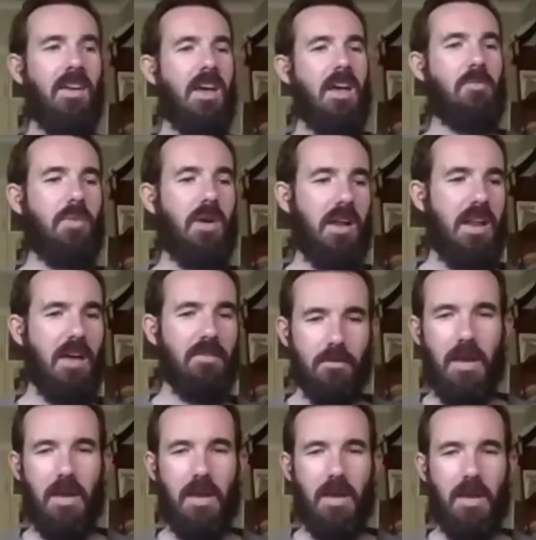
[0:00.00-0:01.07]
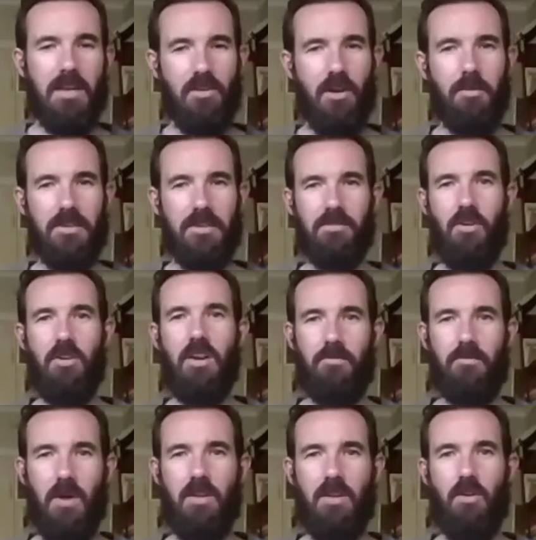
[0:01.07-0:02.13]
But having made comics for long enough, I
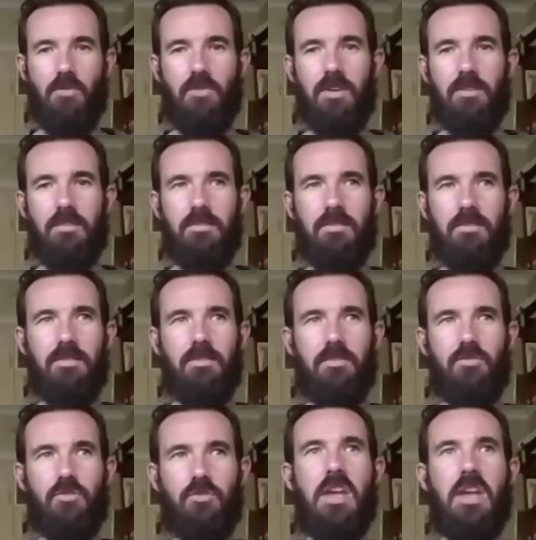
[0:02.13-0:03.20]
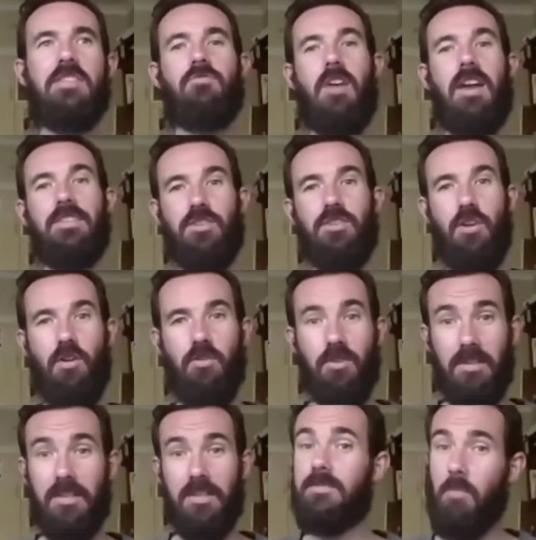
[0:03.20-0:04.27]
know that your hit ratio, or at
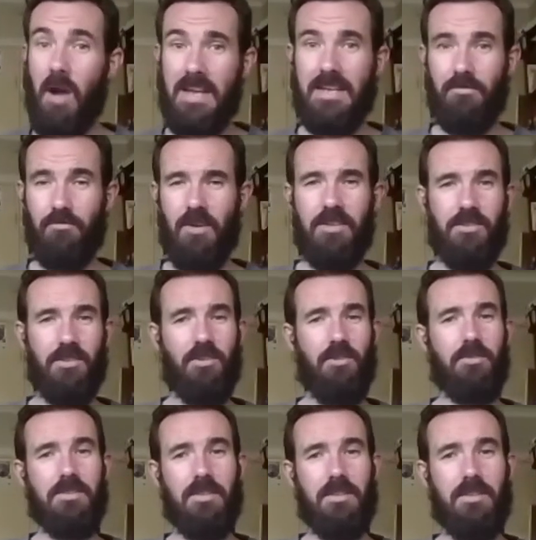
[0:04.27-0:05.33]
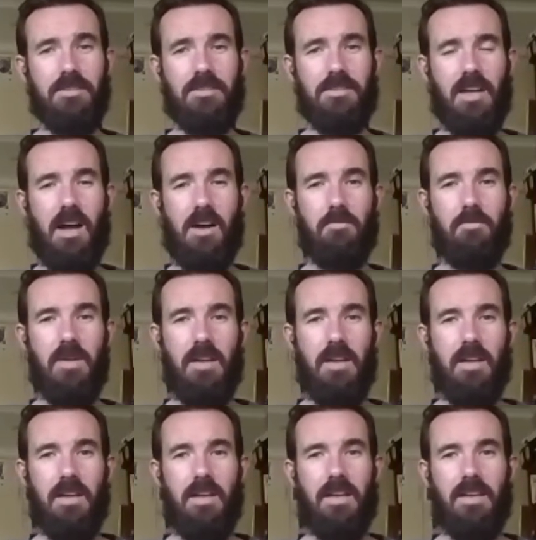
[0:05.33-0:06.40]
least my hit ratio, is, is um,
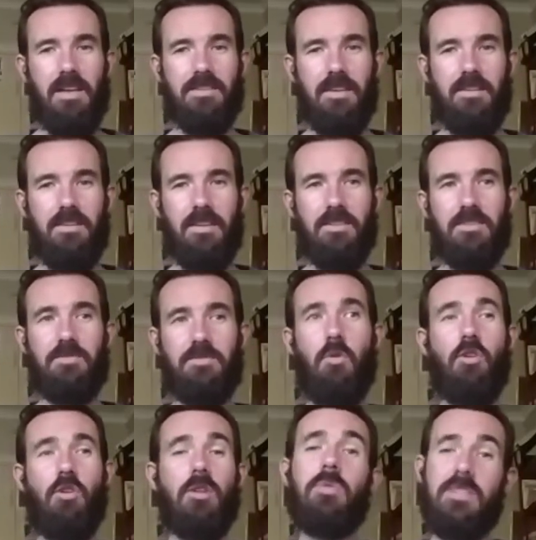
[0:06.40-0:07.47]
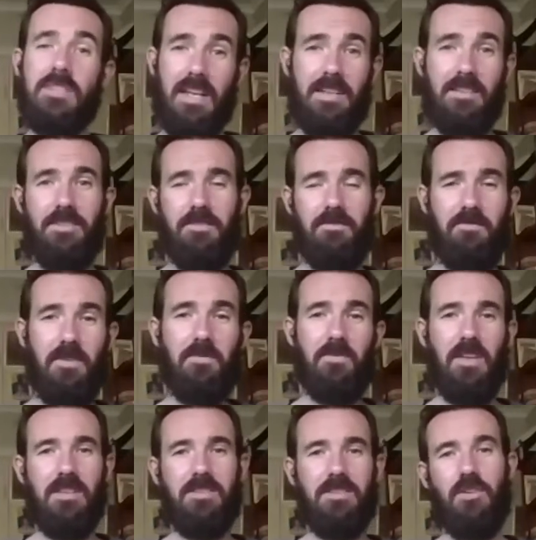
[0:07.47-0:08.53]
is a, a smaller percentage than
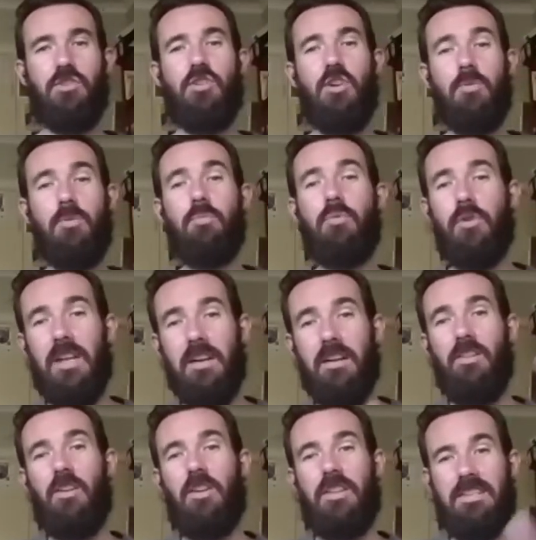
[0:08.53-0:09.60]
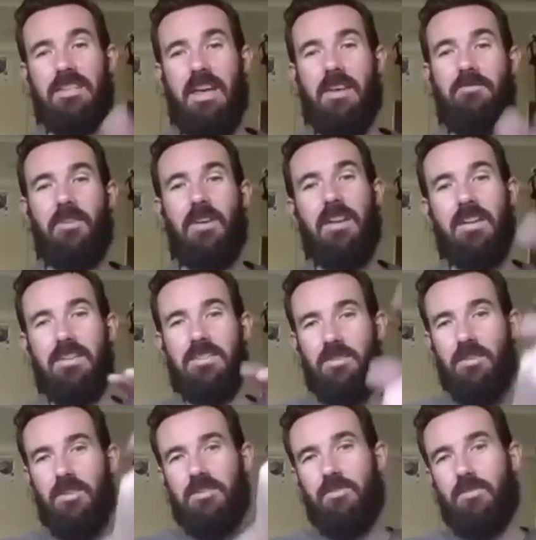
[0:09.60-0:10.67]
fifty. So you're going to put in a lot of this effort, and it's
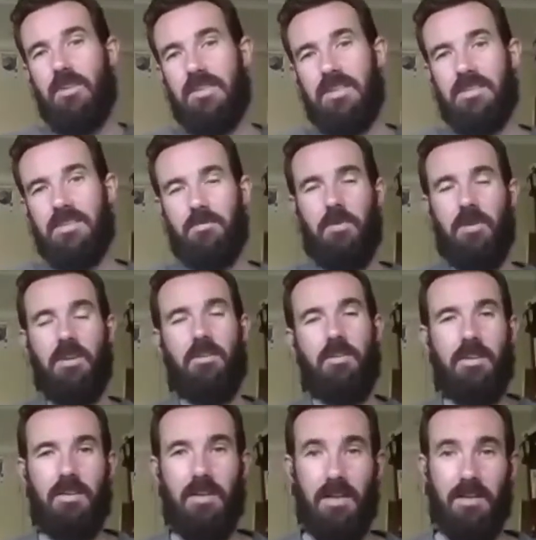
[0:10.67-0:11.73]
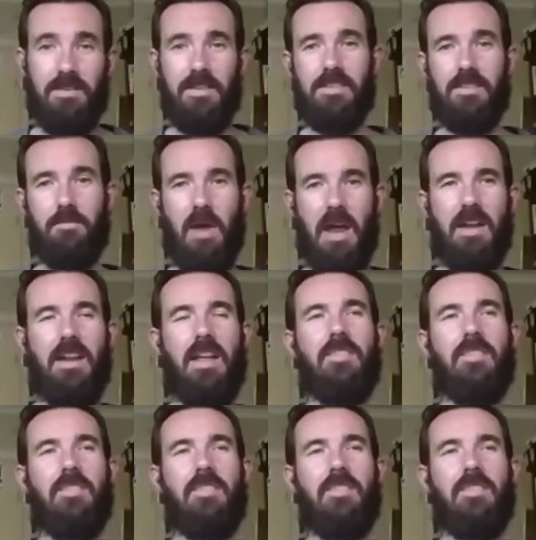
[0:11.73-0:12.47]
going to sort of disappear and, and dissipate.